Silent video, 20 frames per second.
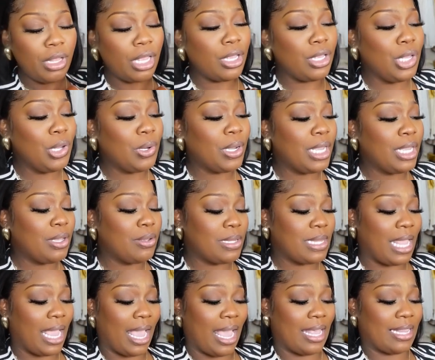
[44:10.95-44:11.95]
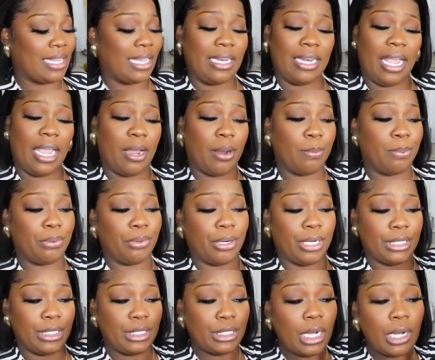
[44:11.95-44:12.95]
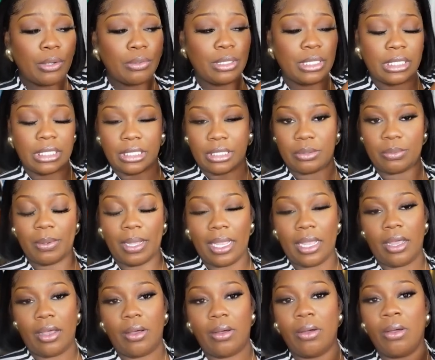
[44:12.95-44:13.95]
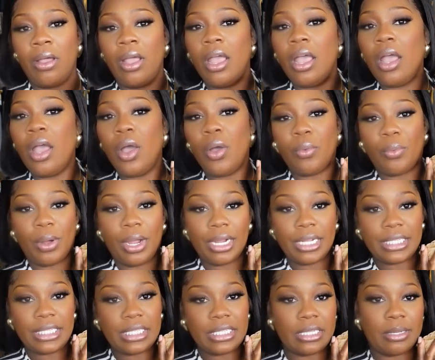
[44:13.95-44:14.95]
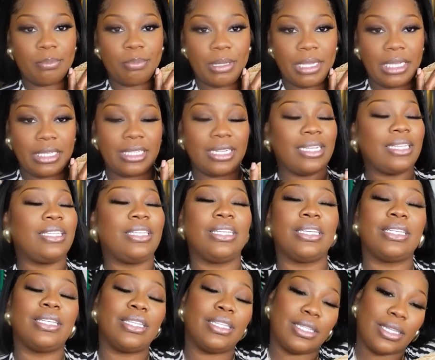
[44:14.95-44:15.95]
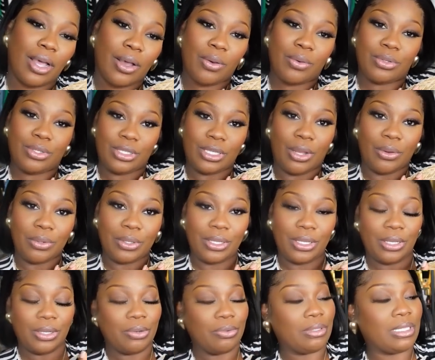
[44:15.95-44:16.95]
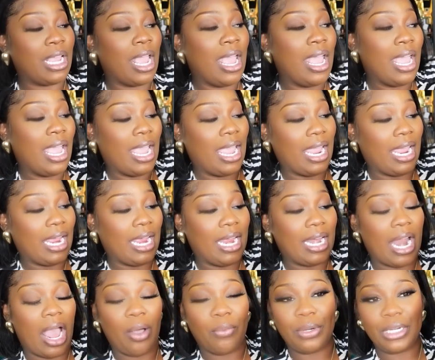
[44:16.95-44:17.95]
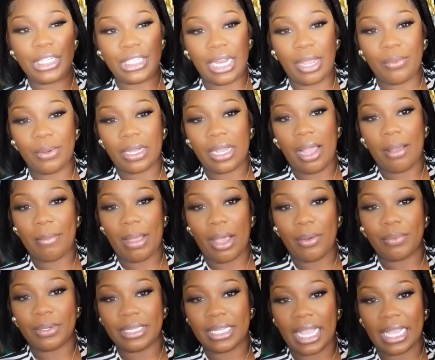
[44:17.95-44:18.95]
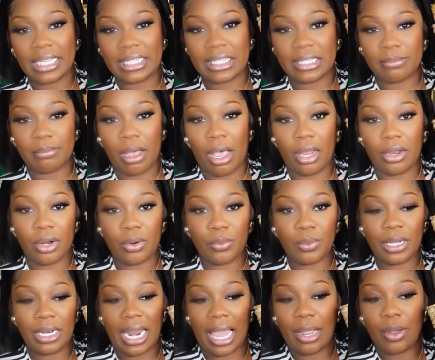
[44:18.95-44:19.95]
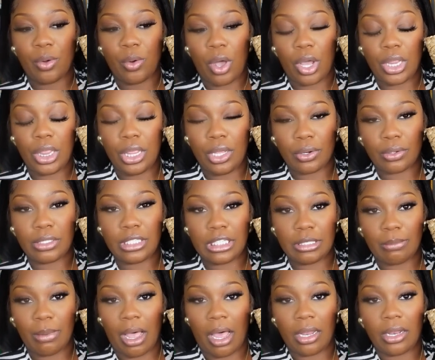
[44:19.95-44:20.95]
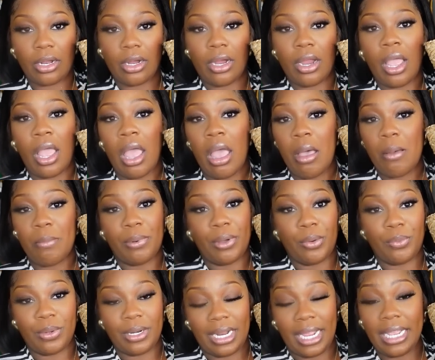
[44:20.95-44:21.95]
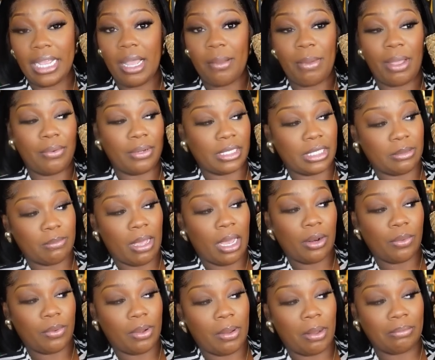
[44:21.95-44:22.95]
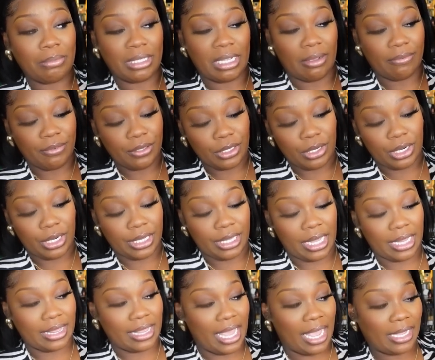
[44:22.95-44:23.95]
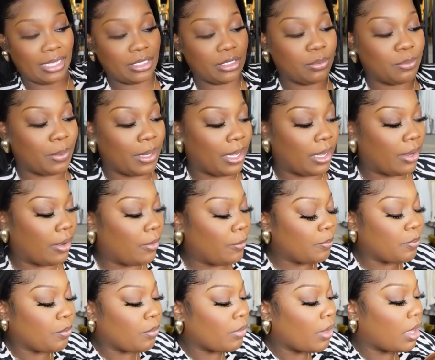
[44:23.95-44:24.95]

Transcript: you can use it as an airport tote as well wear it to the beach it's just so so cute and i wish they would come out with a smaller one like a little smaller but when they come out with a smaller one i'm definitely gonna get that as well